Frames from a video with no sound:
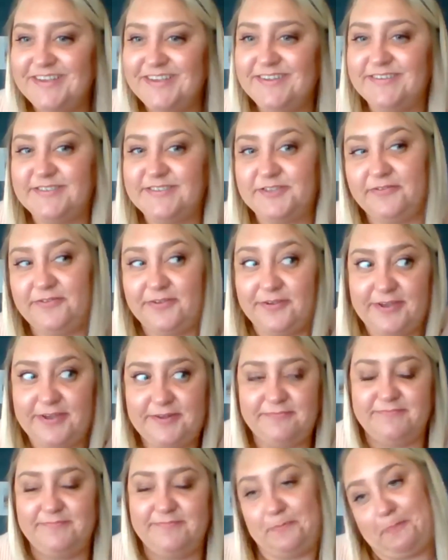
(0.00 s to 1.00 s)
they always say
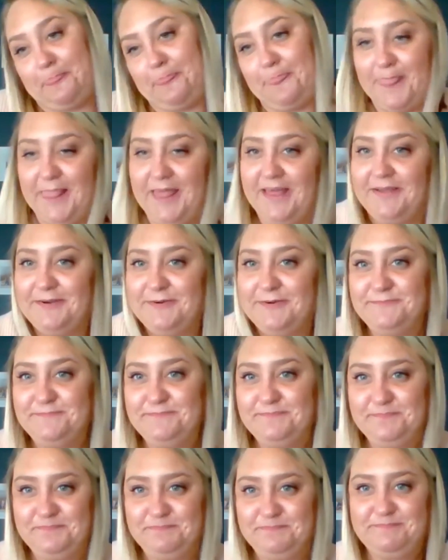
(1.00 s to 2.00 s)
that those are one of
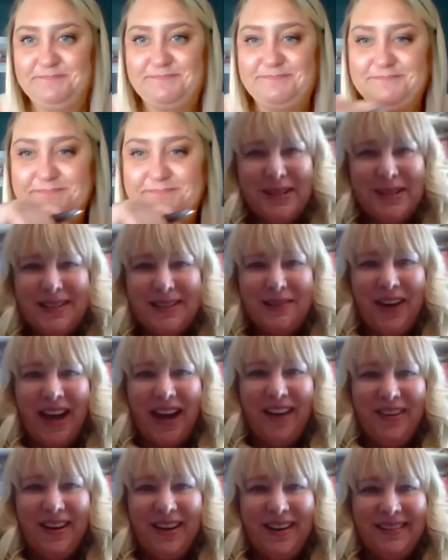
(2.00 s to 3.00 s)
the things that
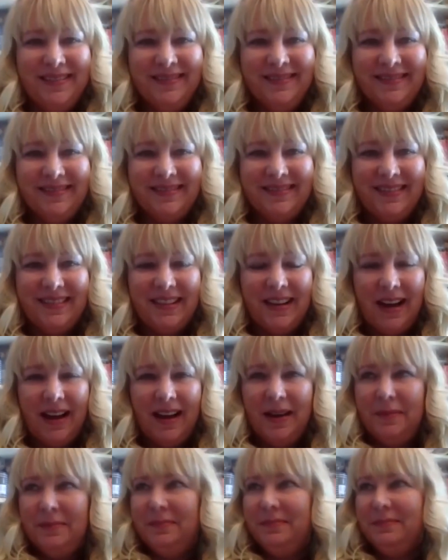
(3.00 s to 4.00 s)
survive a
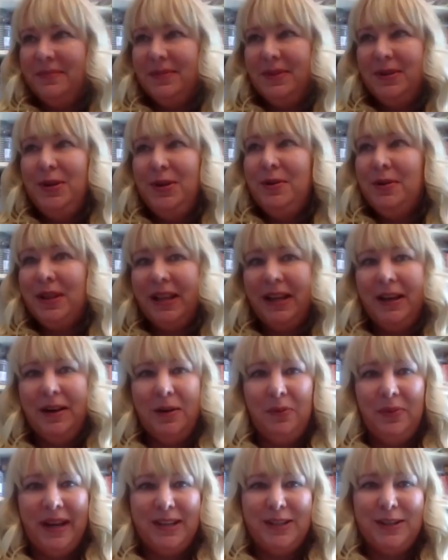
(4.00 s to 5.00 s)

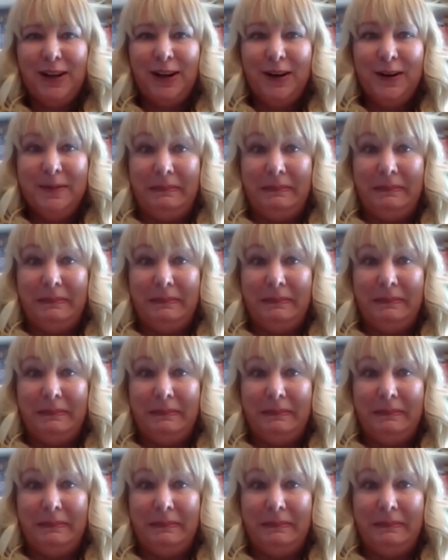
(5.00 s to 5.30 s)
nuclear winter.